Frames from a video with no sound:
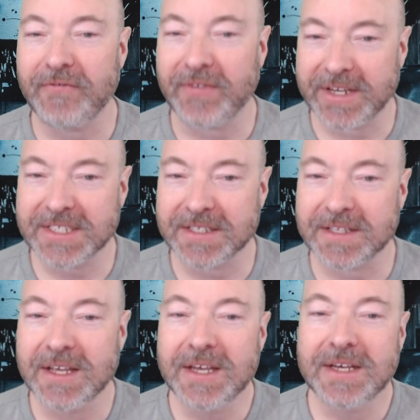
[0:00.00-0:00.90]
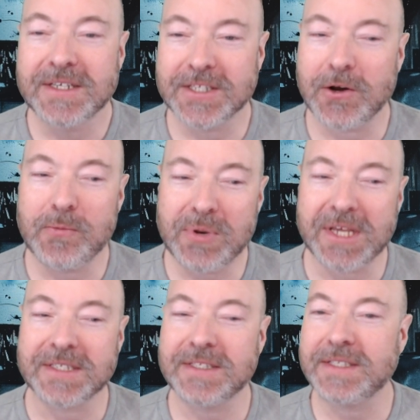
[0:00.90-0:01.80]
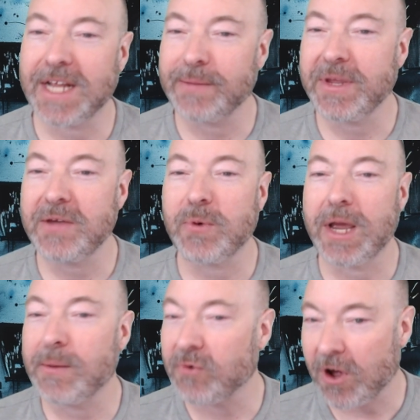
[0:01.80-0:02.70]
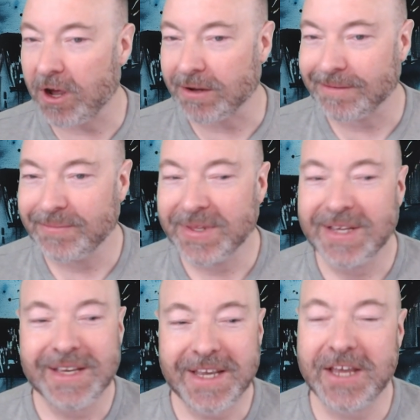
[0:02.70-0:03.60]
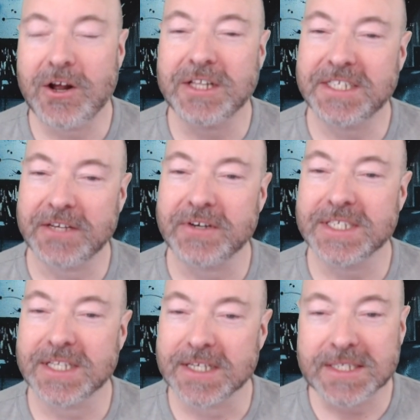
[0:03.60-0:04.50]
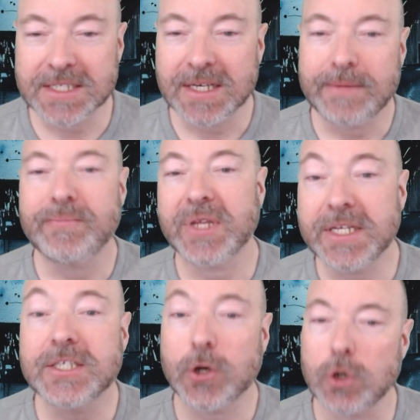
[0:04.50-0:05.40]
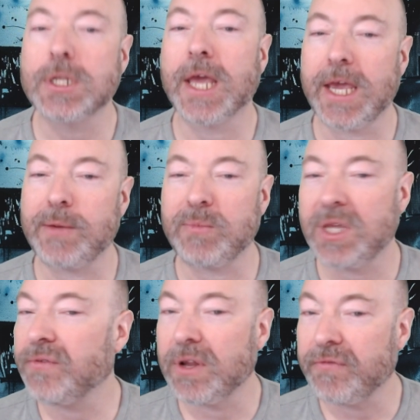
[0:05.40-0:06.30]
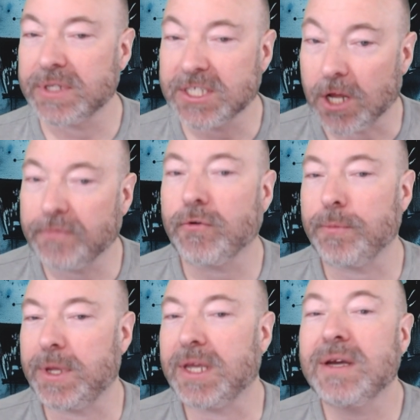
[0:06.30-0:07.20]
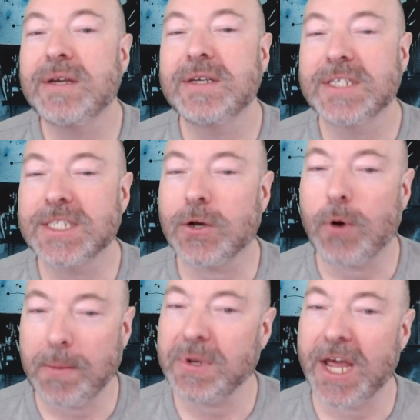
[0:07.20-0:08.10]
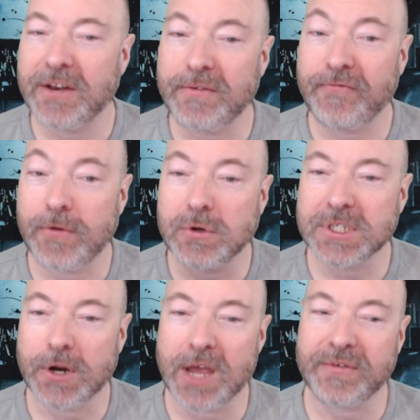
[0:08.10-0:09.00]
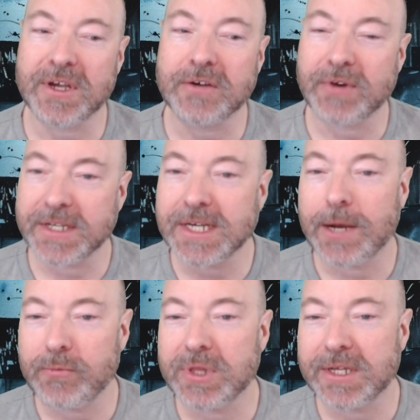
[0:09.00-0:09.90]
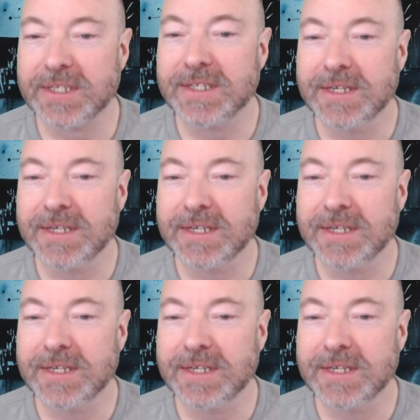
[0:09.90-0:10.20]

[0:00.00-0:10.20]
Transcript: Vaesen, so please tell me why I'm wrong. In all seriousness, it's a good game, even if it's not for me, so I'm glad folks are having a great time with it.